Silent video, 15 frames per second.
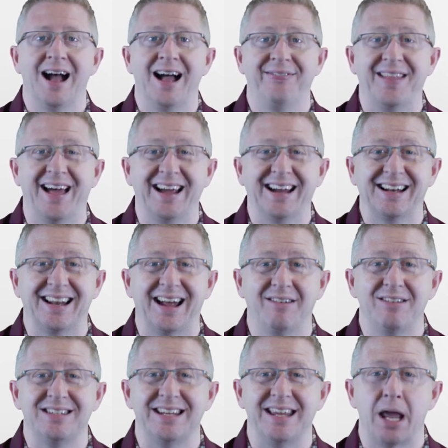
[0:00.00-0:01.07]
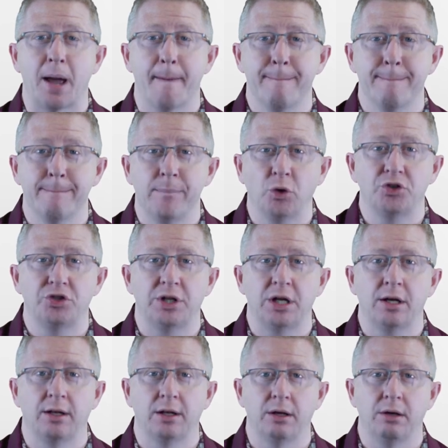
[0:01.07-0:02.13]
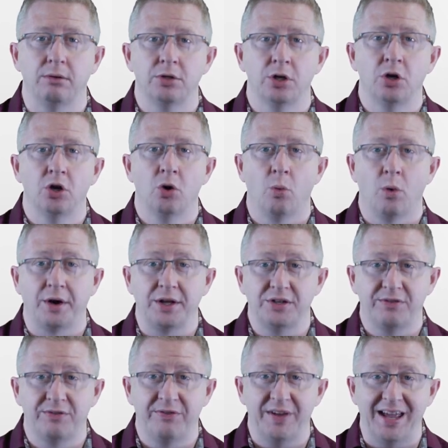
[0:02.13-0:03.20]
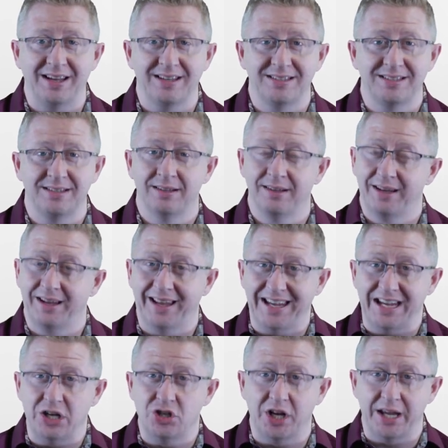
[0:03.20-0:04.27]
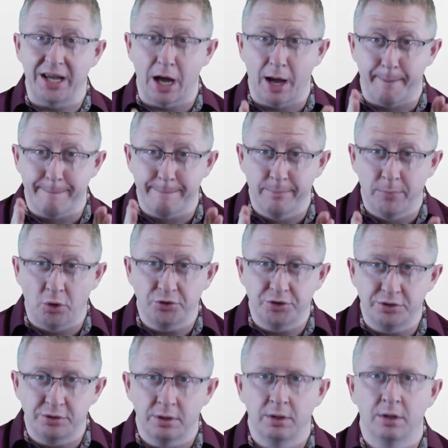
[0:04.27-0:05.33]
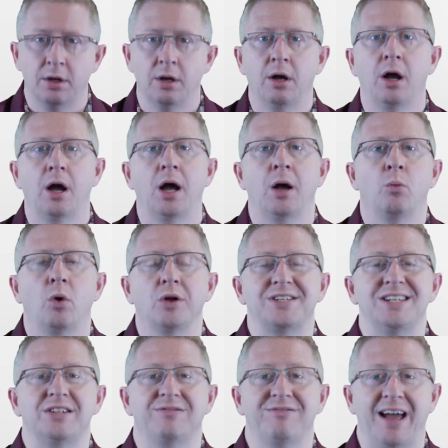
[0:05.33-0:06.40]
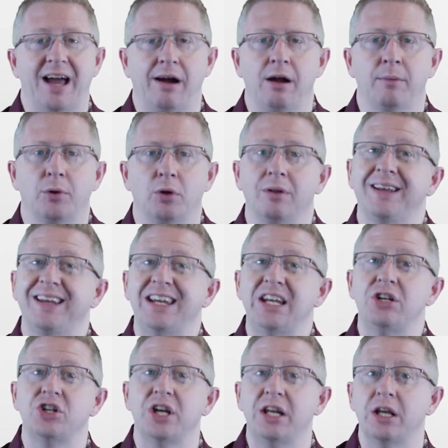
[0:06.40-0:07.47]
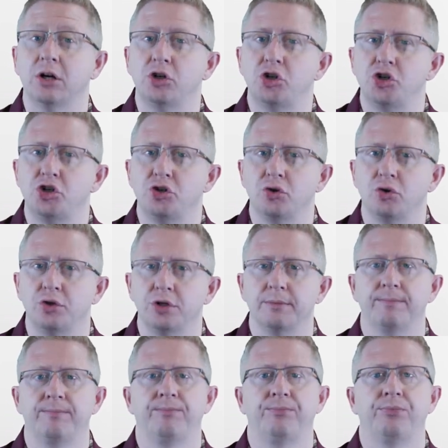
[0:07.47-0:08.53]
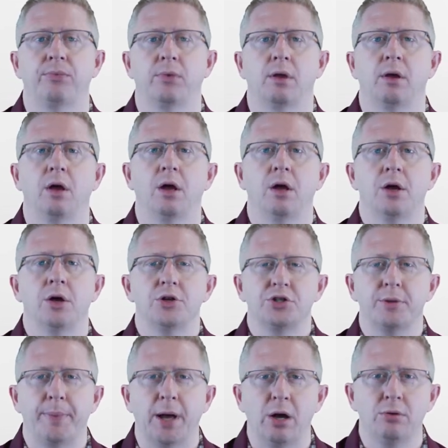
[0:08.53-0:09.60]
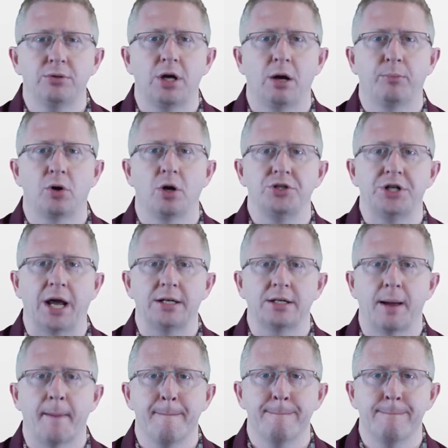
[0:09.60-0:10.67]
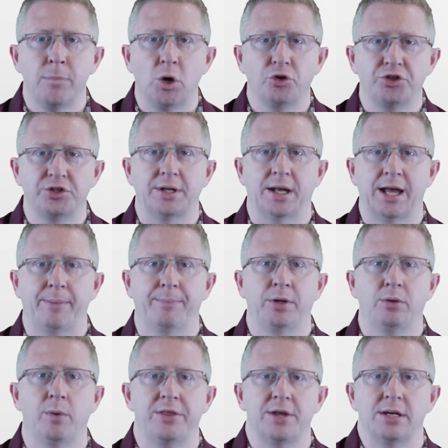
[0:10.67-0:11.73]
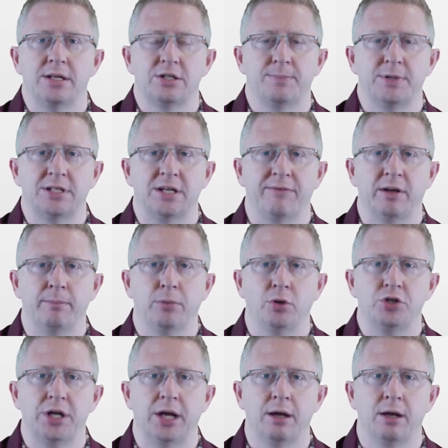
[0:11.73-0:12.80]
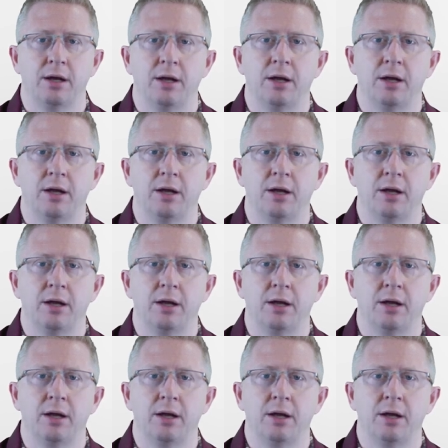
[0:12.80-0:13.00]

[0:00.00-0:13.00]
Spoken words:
And that clarity must include what is fixed, e.g. a must, and what is variable, e.g. a should. Suppose our project must happen within a specific budget.